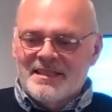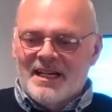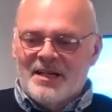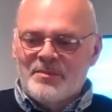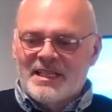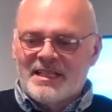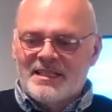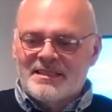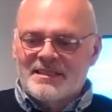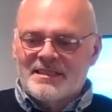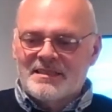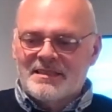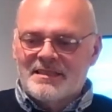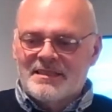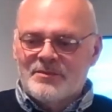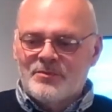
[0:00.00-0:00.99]
I mean,
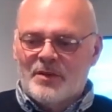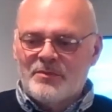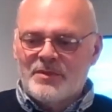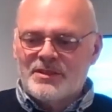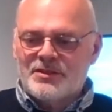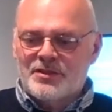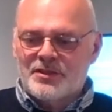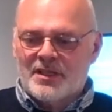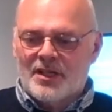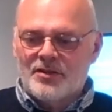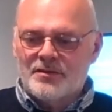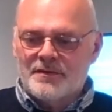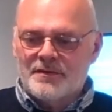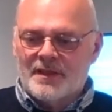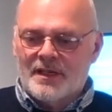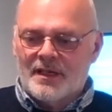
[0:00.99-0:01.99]
when we took
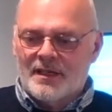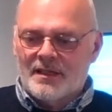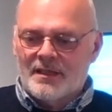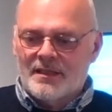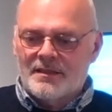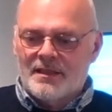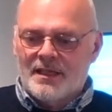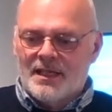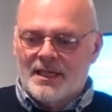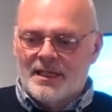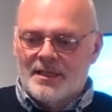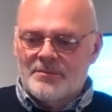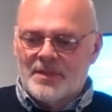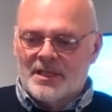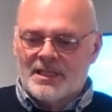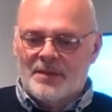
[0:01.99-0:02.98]
over,
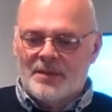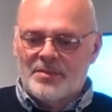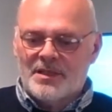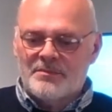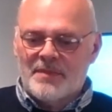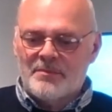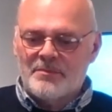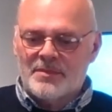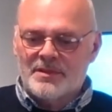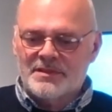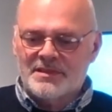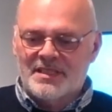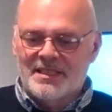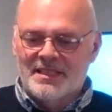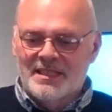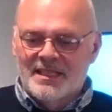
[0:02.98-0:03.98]
um, a couple of
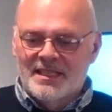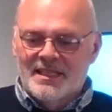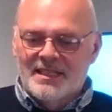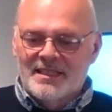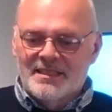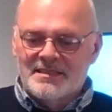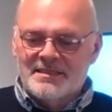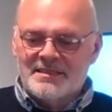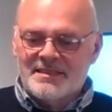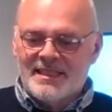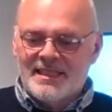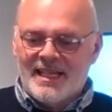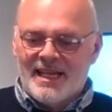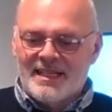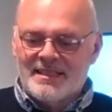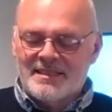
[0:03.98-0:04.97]
members still
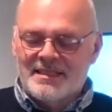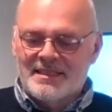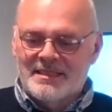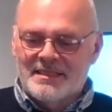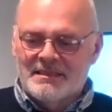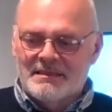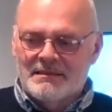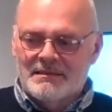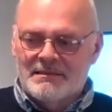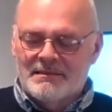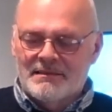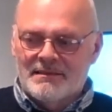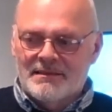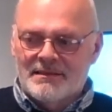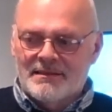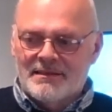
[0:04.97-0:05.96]
had.
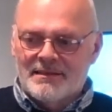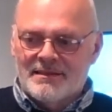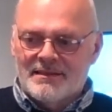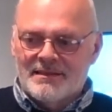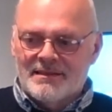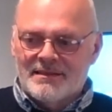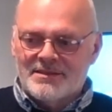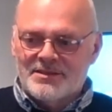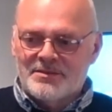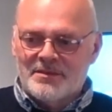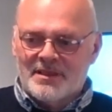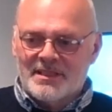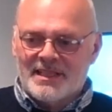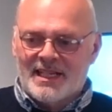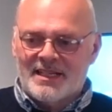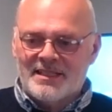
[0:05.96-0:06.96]
Do you know?
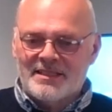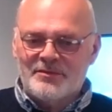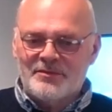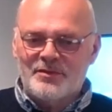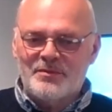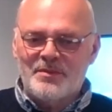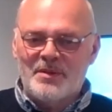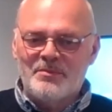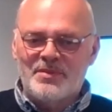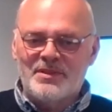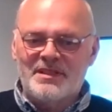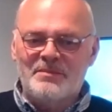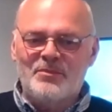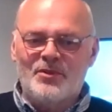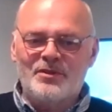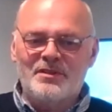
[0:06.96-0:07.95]
I can't even remember
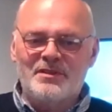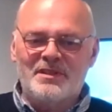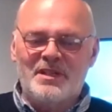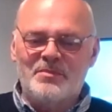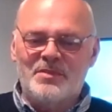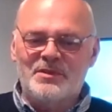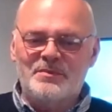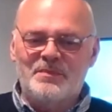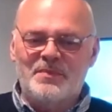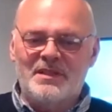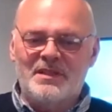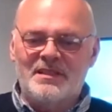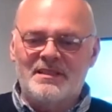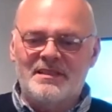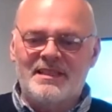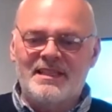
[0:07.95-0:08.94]
the model numbers,
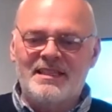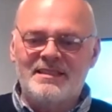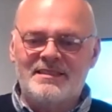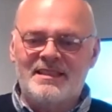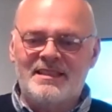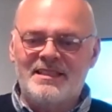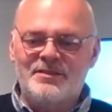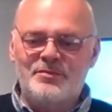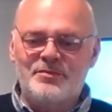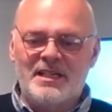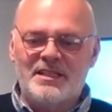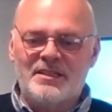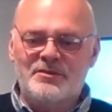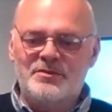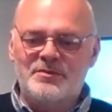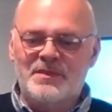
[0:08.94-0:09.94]
but these these
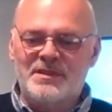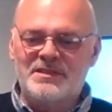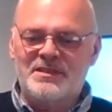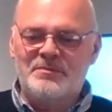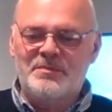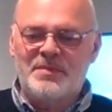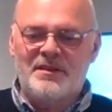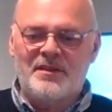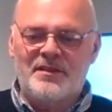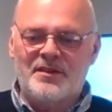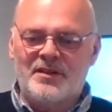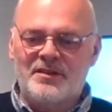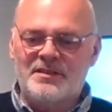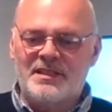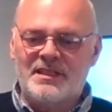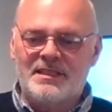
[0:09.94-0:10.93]
radios must have been
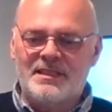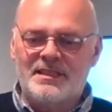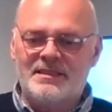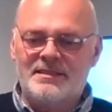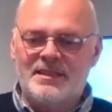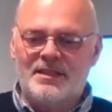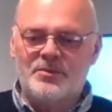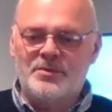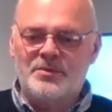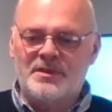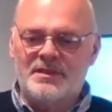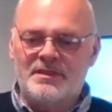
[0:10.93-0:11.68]
thirty years old,